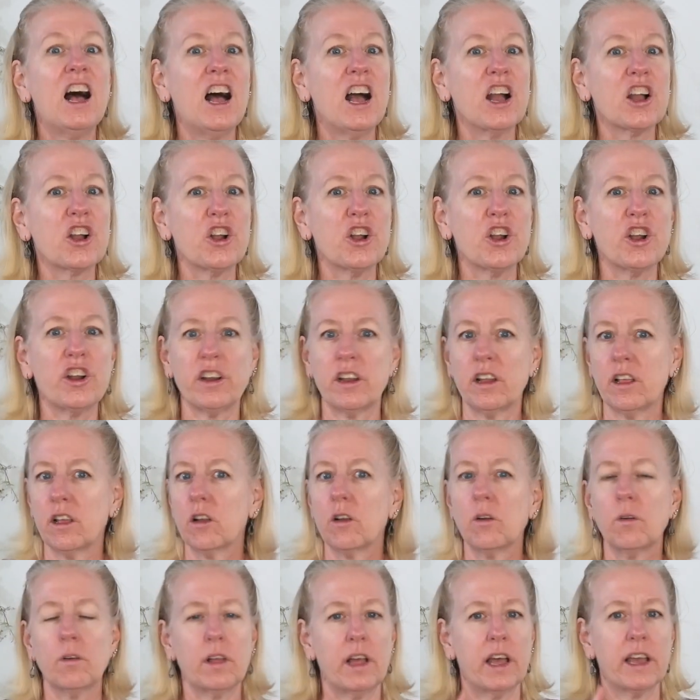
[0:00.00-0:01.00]
a curtain.
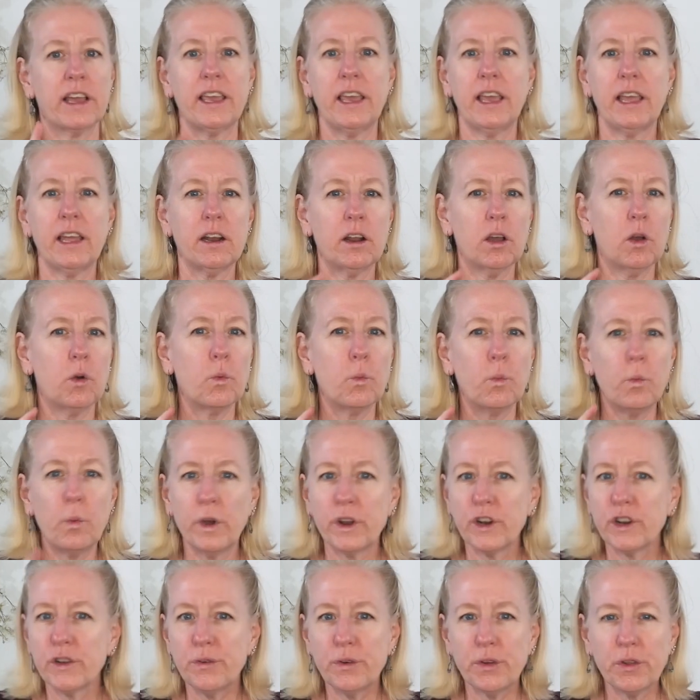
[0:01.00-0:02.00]
Again,
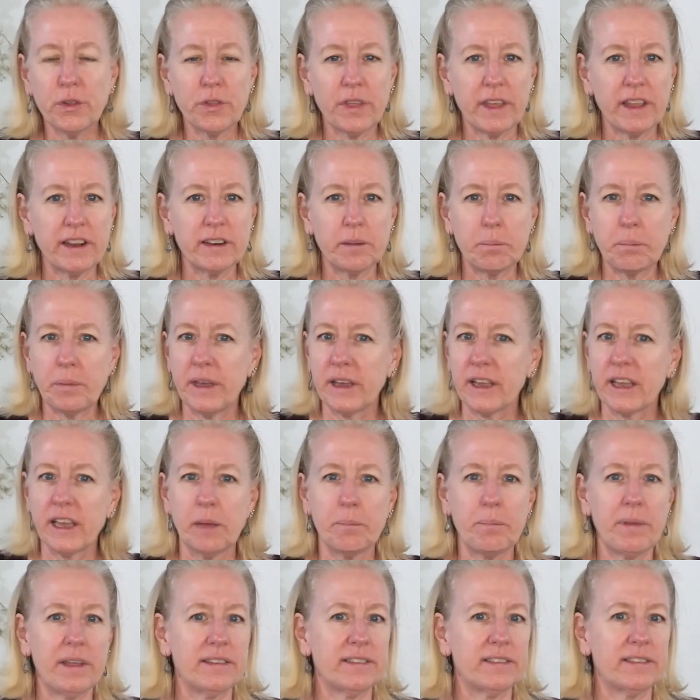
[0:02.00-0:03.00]
wonderful thing to pick
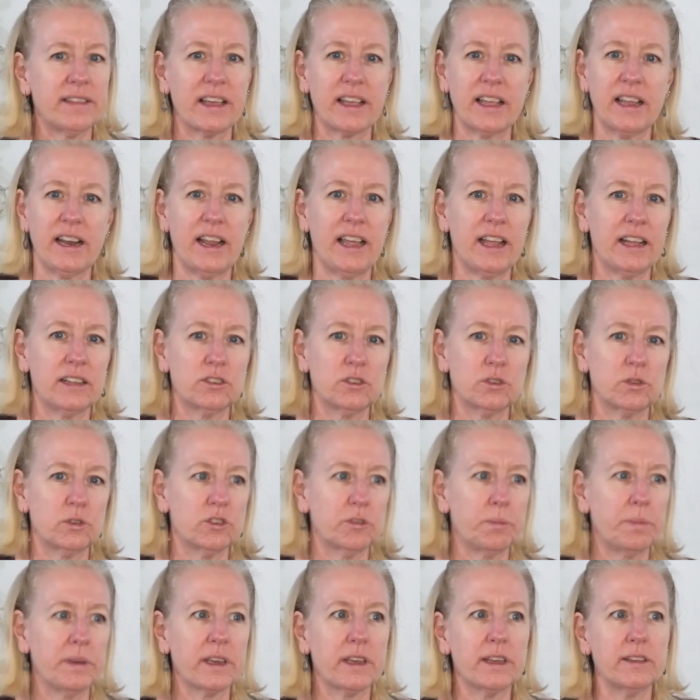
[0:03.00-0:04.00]
up at secondhand
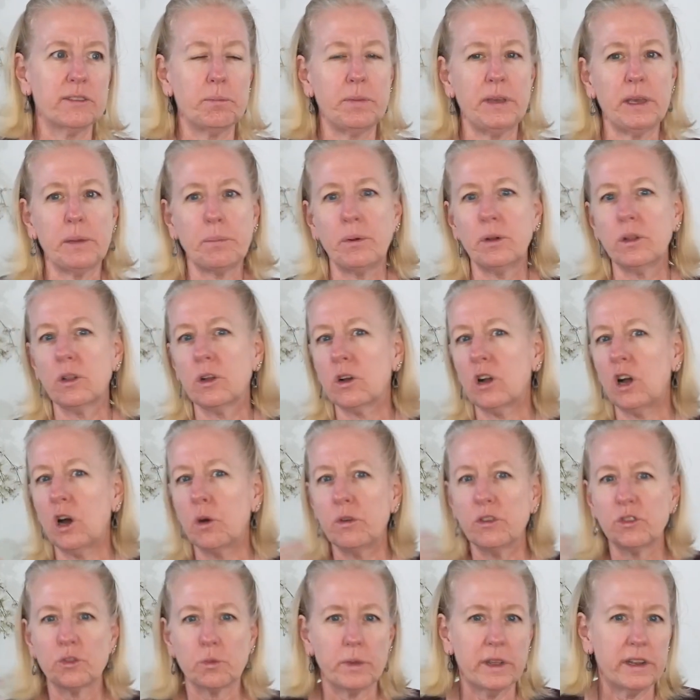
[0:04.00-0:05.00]
stores because people are
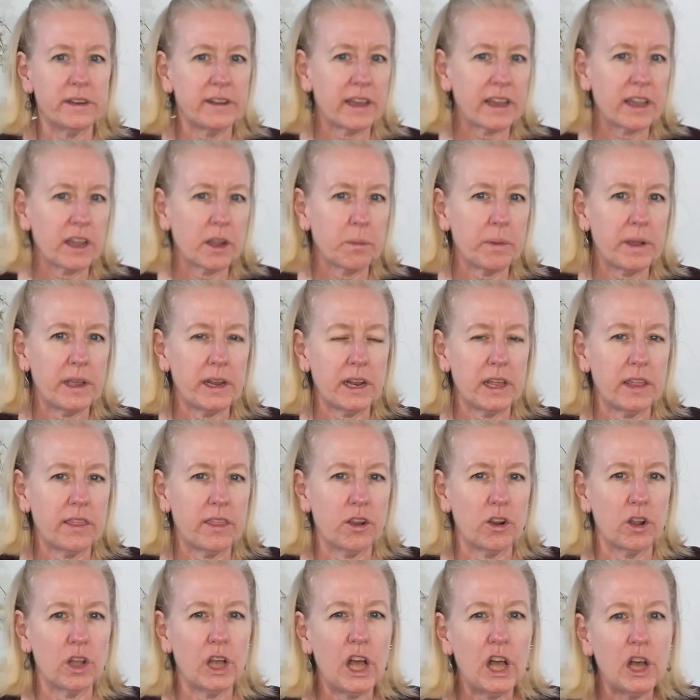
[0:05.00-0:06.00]
always redecorating
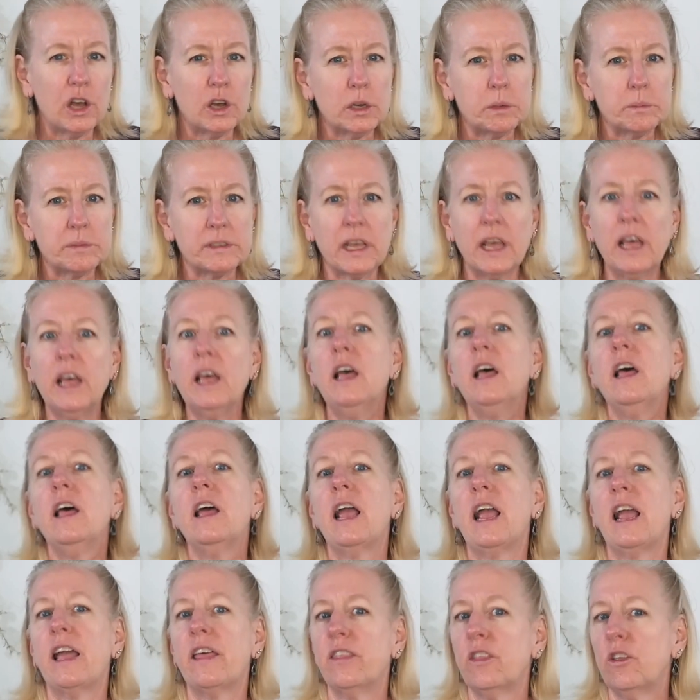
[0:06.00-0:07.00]
their homes,
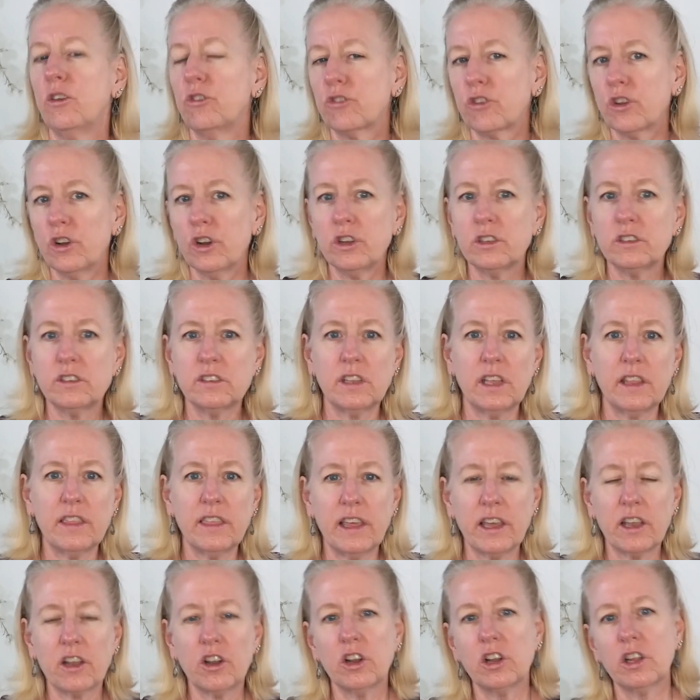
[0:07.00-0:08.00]
and those curtains that
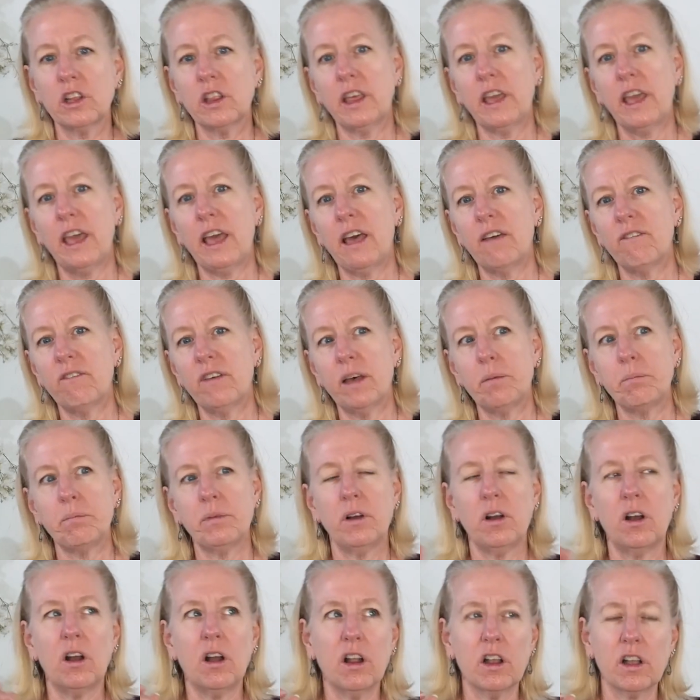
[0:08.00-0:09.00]
they currently have
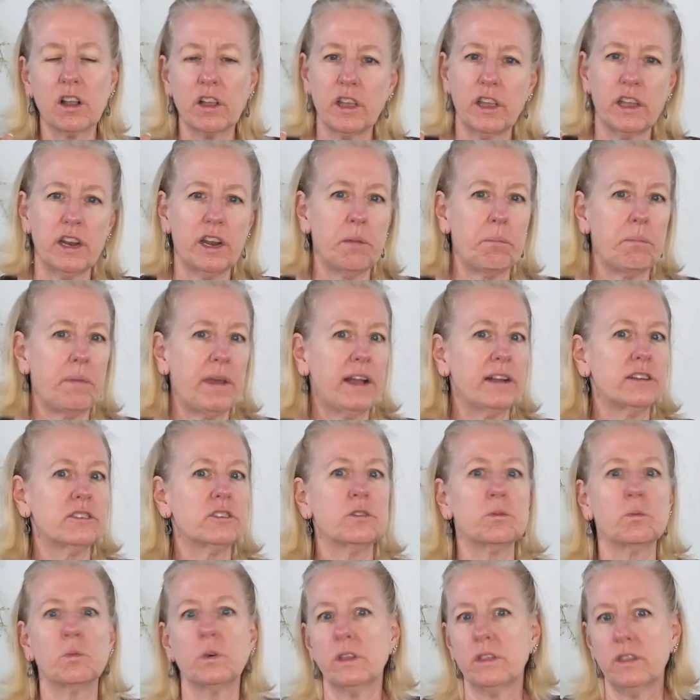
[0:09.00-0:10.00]
up aren't going to
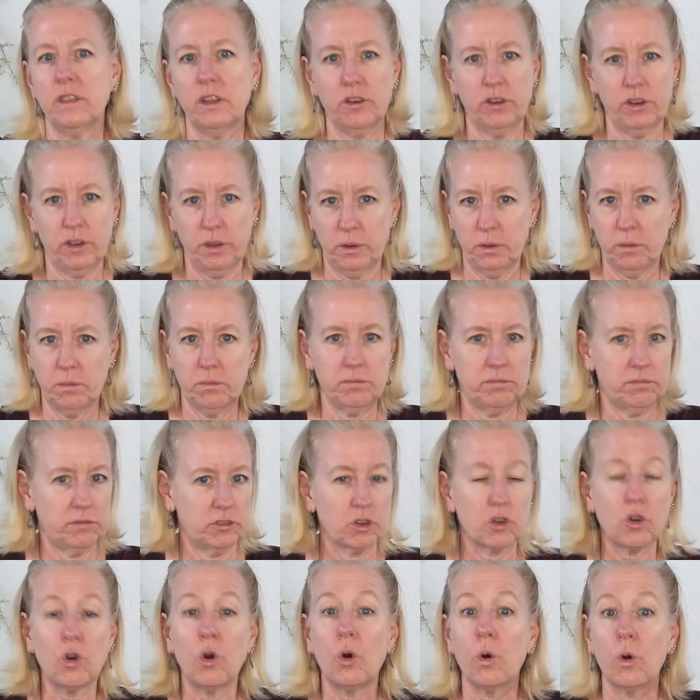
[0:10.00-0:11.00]
match what their new
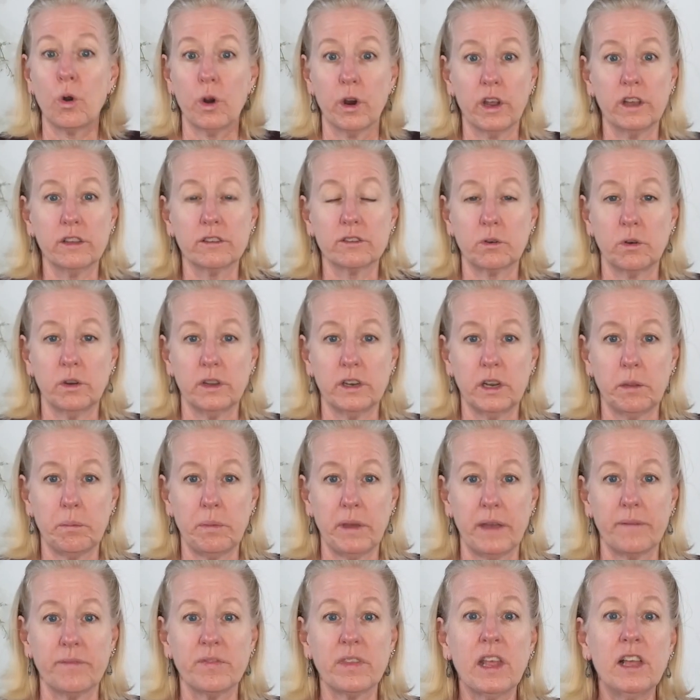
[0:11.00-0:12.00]
decor is going to
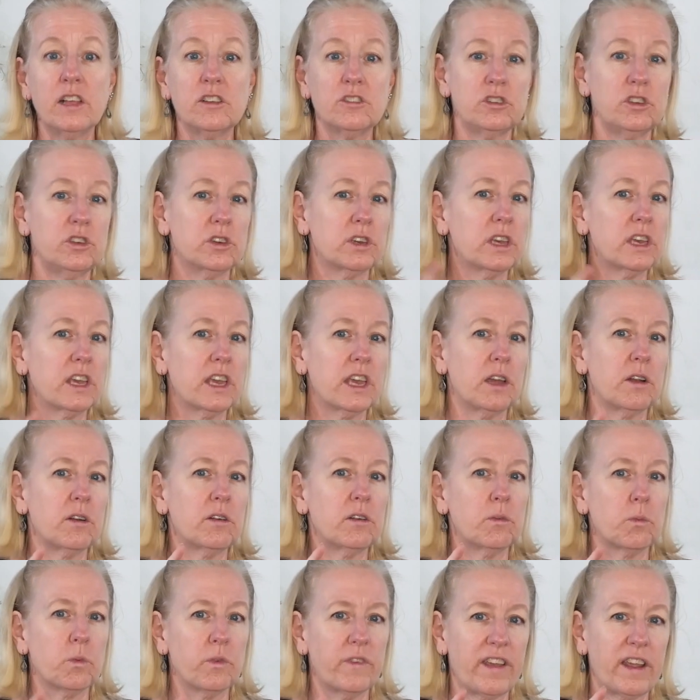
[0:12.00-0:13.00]
be. So you can
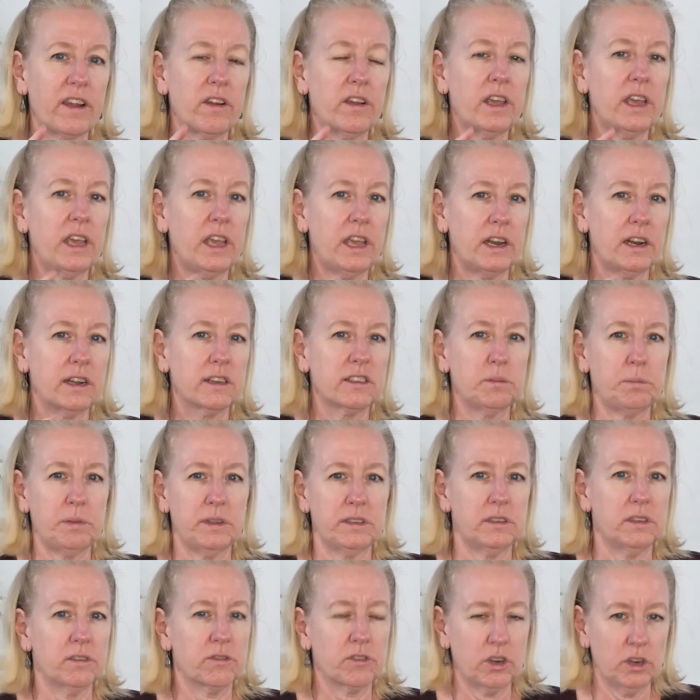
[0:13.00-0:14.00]
get very
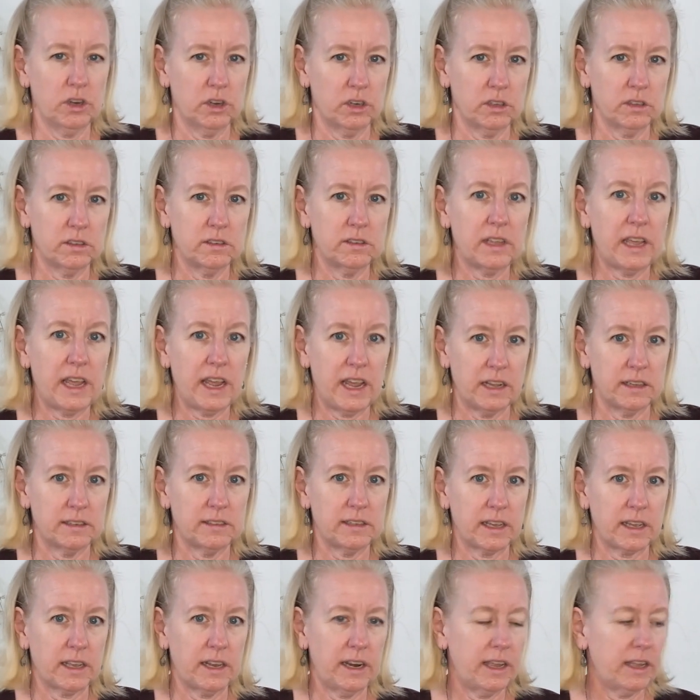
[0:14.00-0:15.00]
inexpensive curtains at
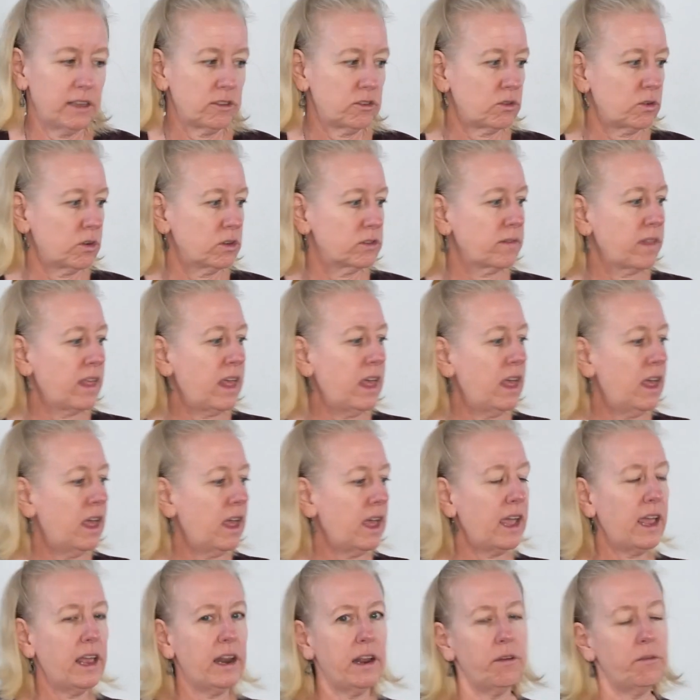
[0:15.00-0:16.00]
secondhand stores.
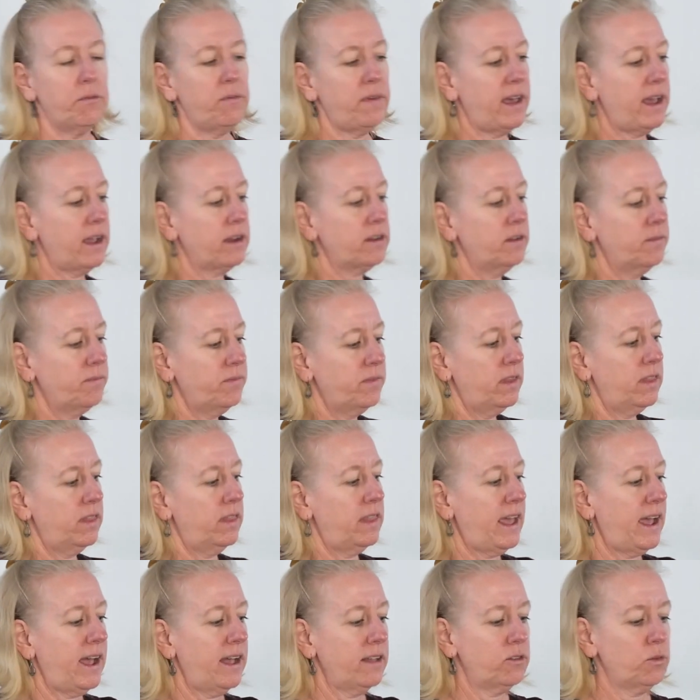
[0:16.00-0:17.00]
And in fact,
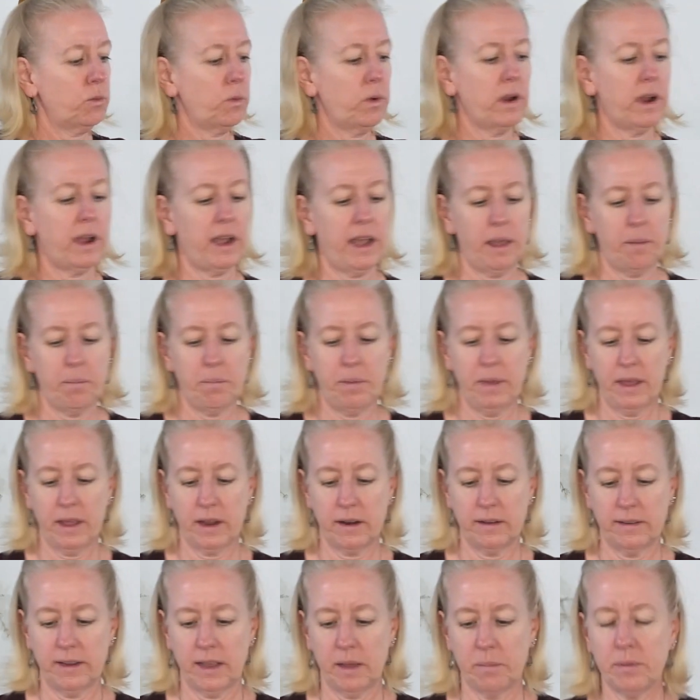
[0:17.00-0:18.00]
that's where I
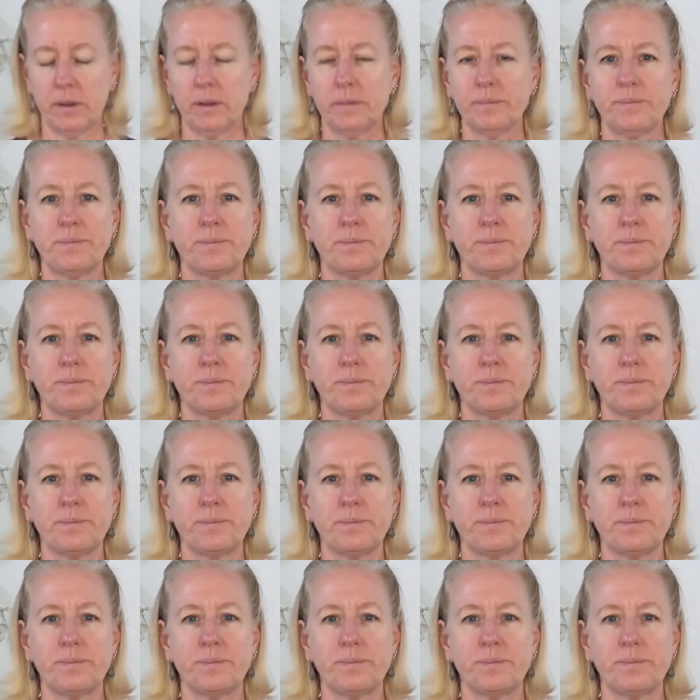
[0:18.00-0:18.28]
picked up